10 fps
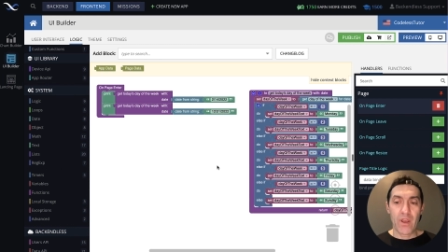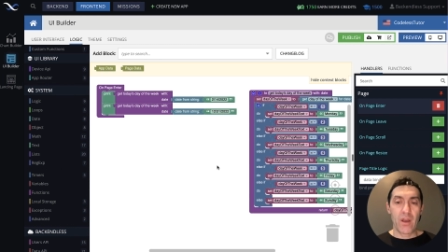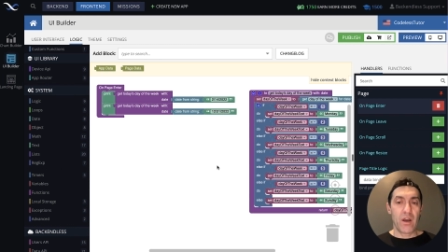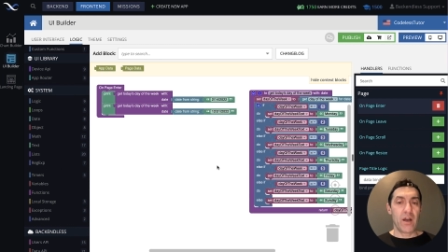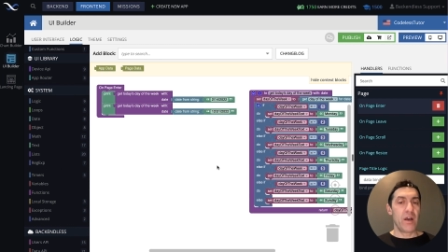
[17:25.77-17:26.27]

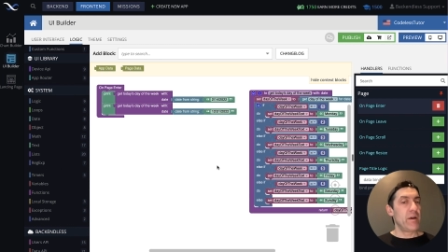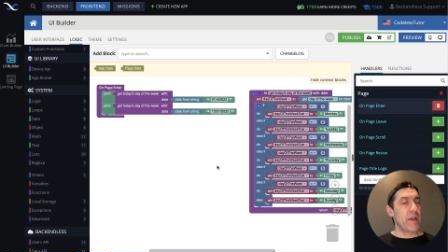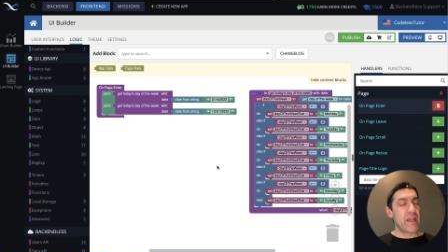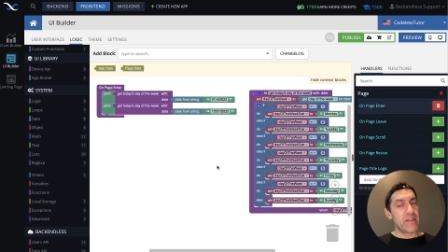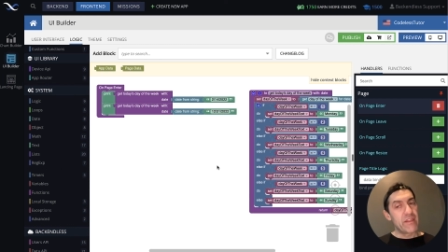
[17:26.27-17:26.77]
Uh,
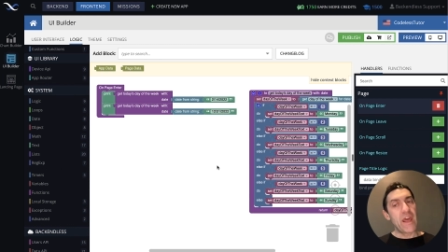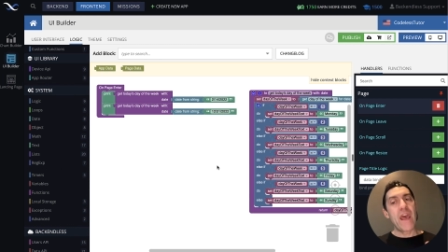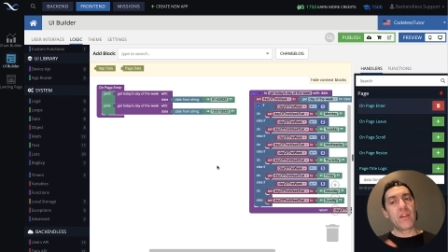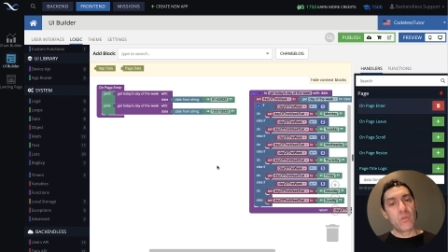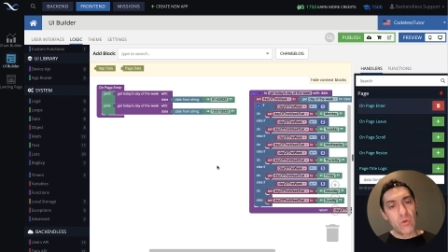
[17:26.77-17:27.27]
and
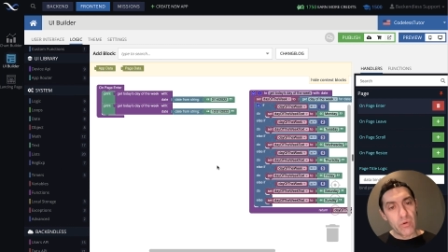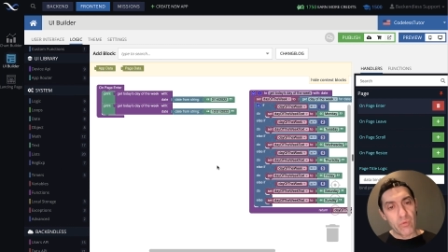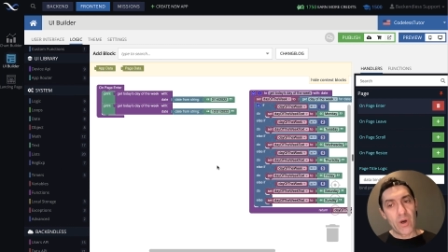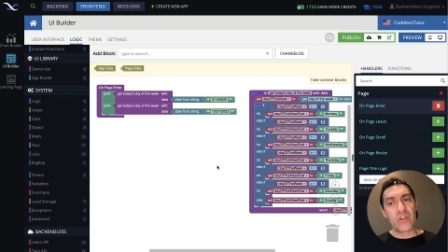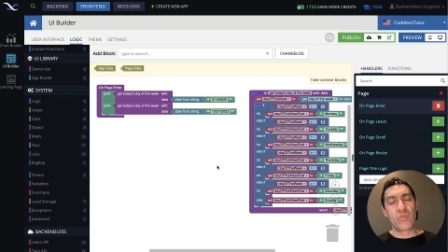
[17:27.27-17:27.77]
then
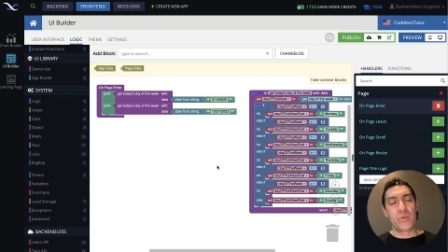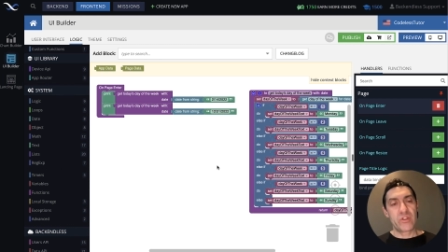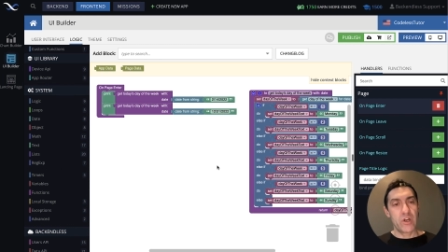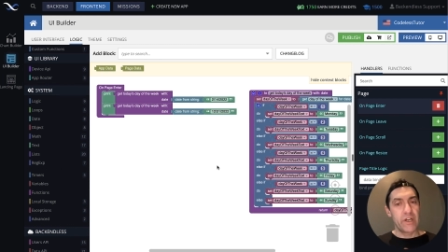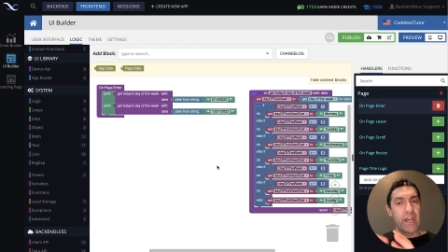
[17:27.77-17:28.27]
once we
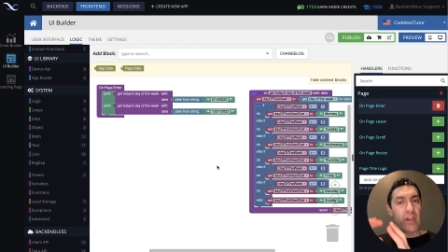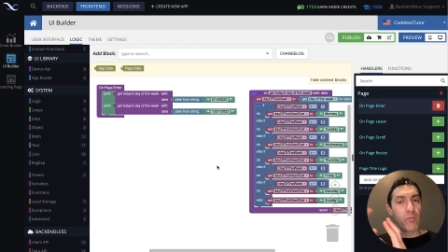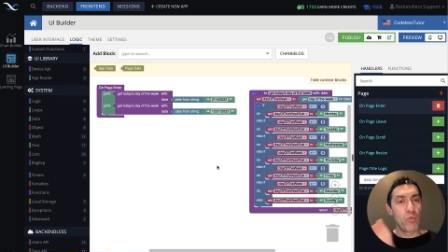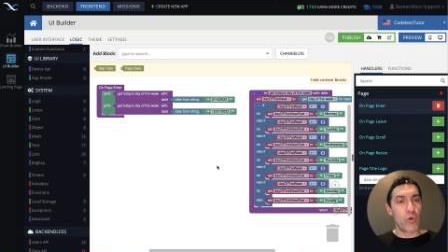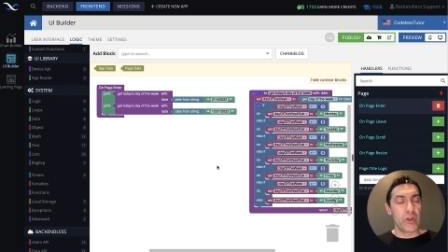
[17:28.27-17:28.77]
start
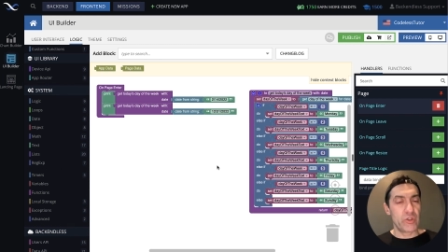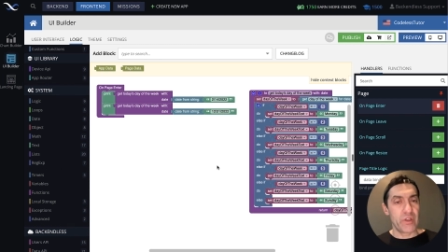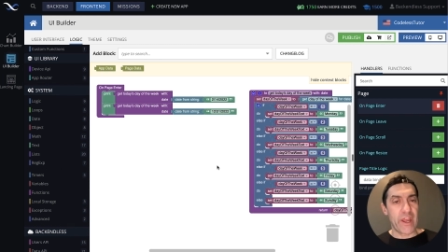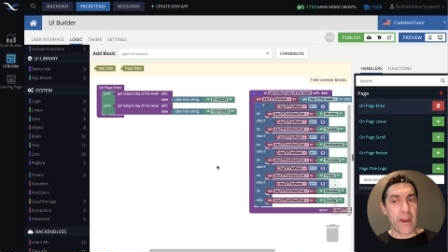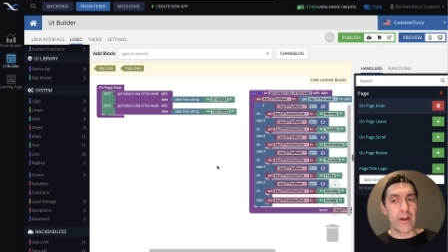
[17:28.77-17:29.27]
getting more into
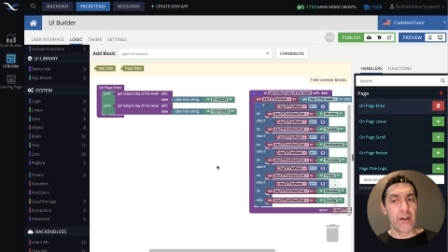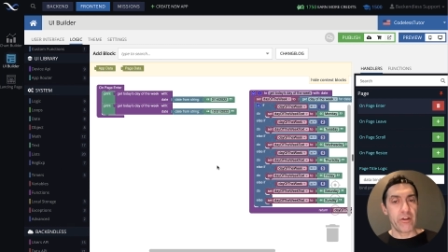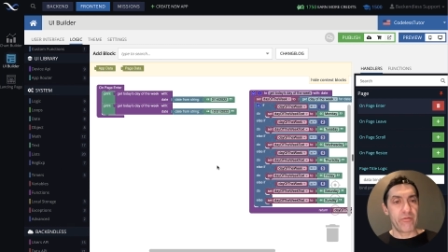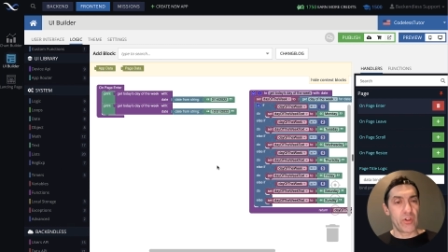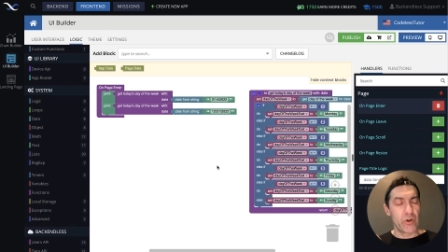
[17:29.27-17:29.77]
the area
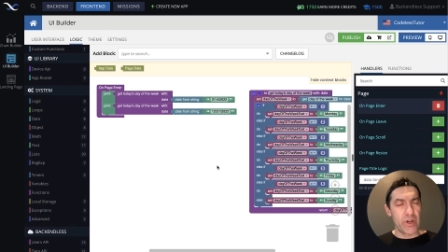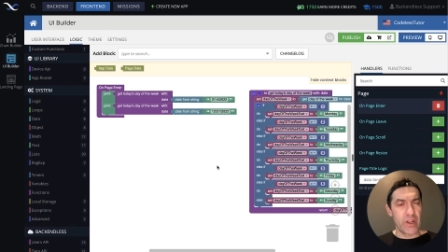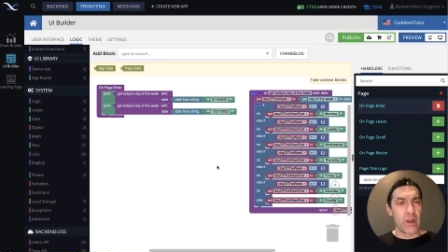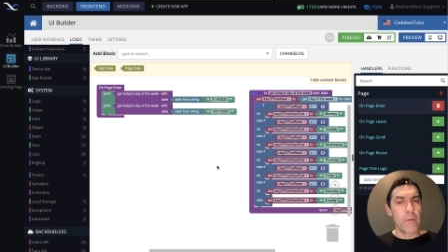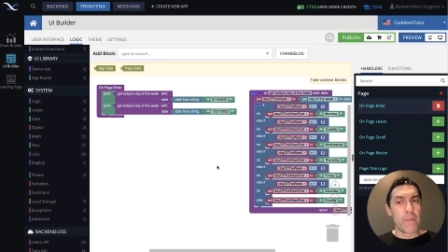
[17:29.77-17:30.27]
of
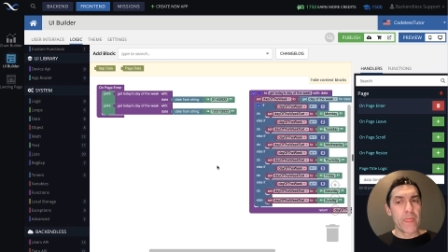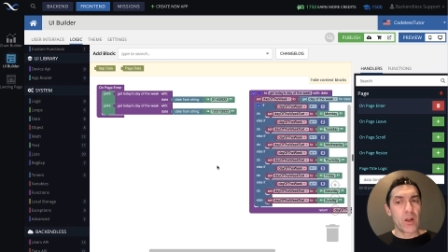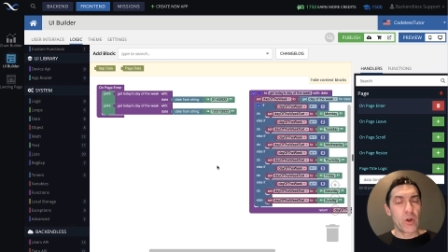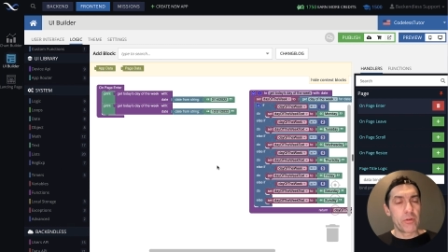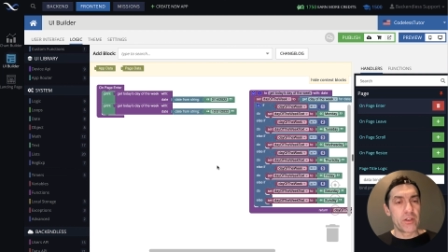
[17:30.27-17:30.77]
learning
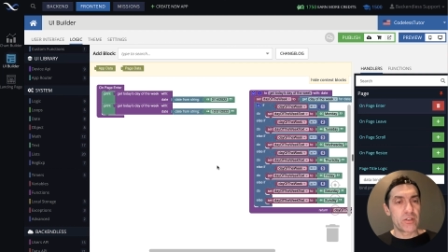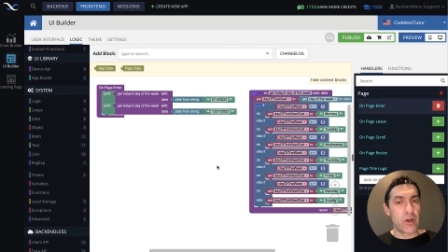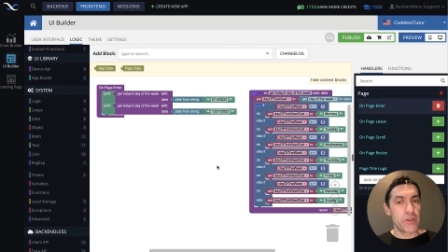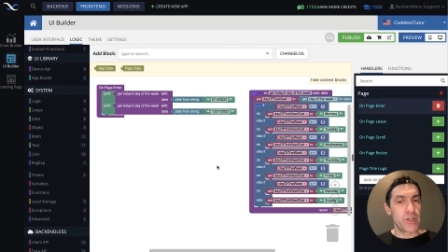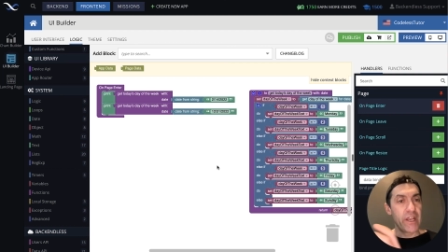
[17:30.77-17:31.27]
codeless
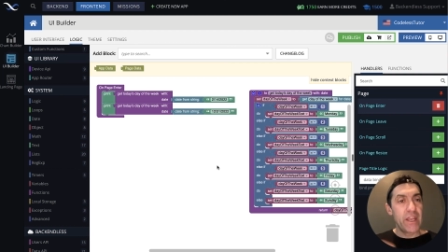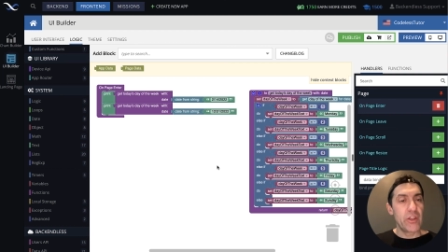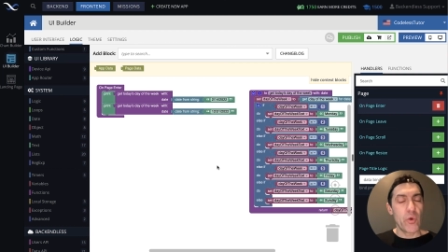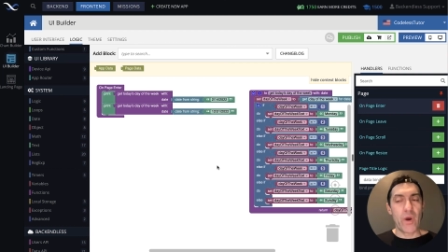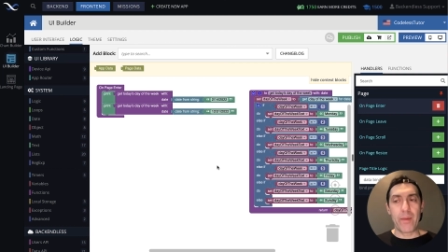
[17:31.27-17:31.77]
logic in
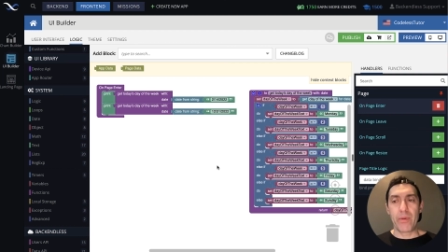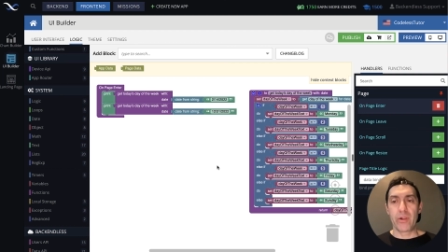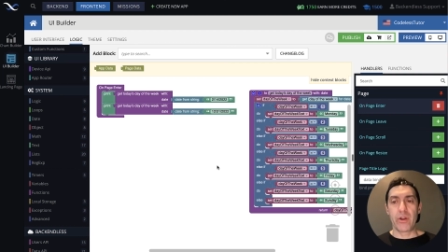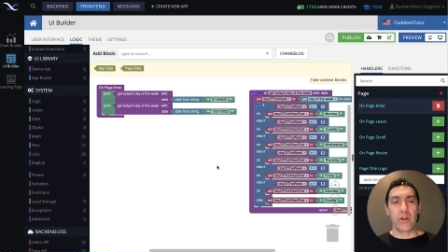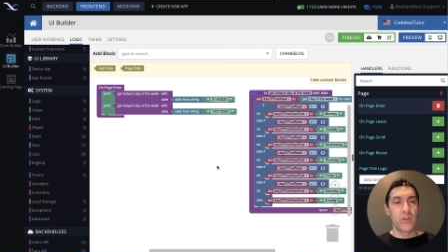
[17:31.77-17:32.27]
UI
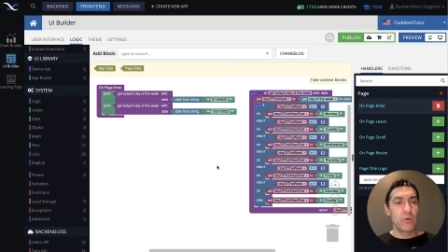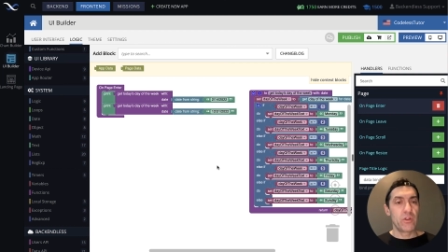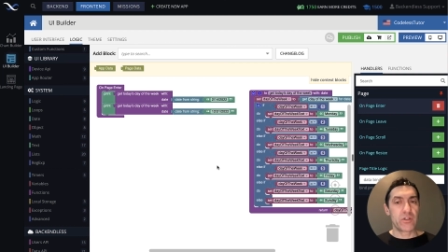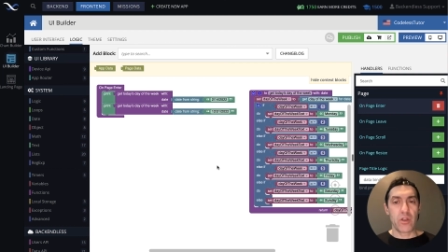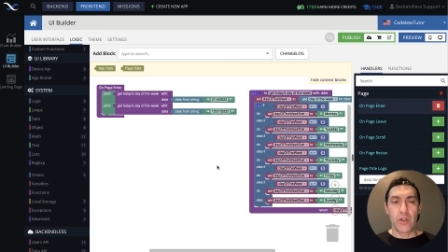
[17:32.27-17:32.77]
Builder and
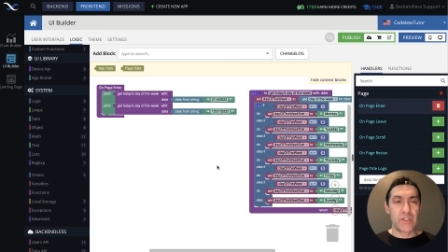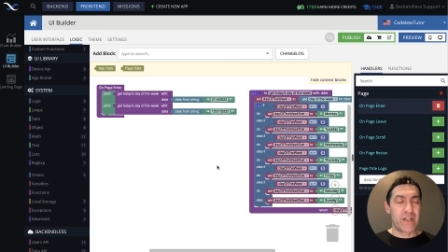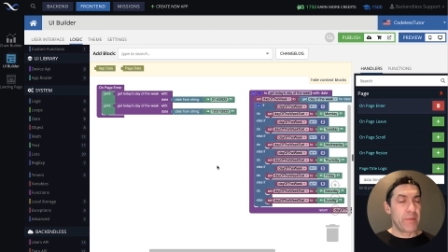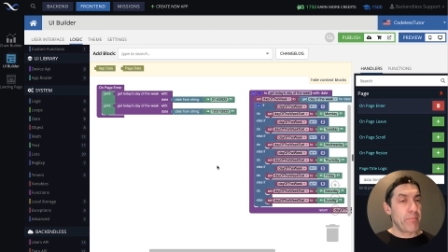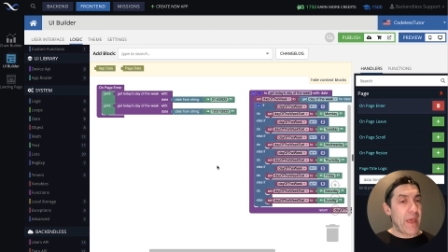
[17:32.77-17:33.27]
codeless logic
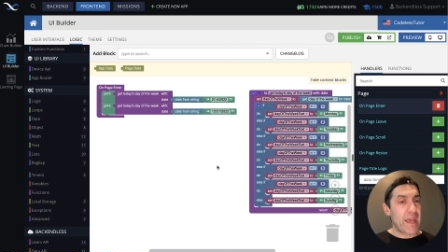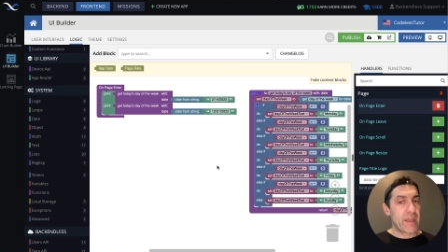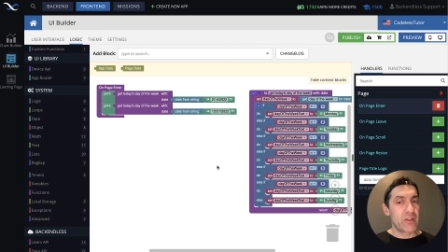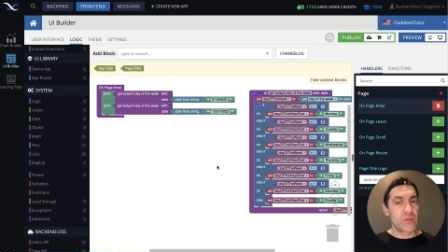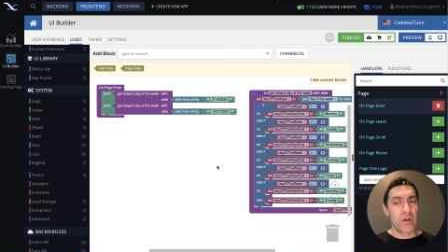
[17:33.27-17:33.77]
in
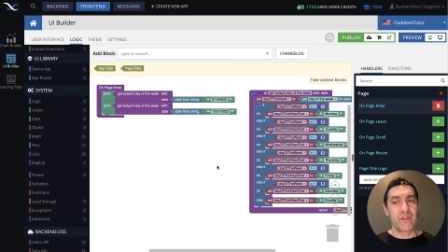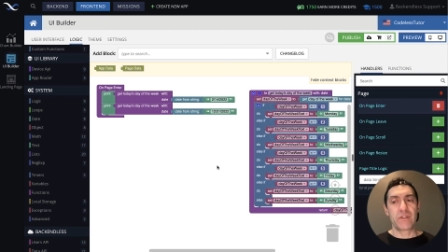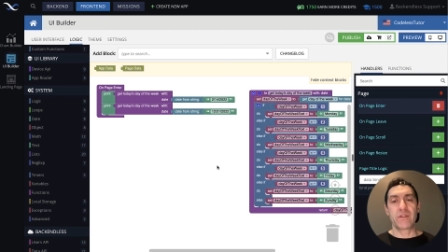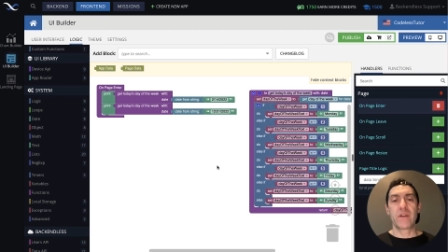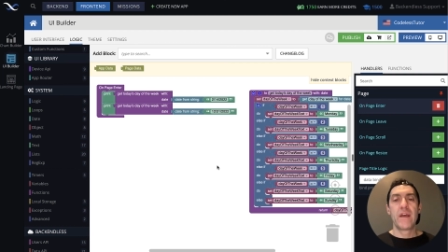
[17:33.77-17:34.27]
backend
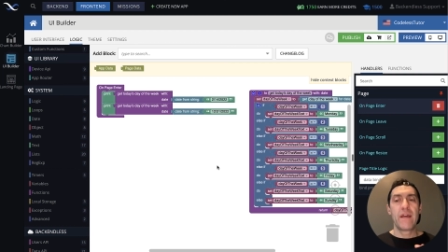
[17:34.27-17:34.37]
services,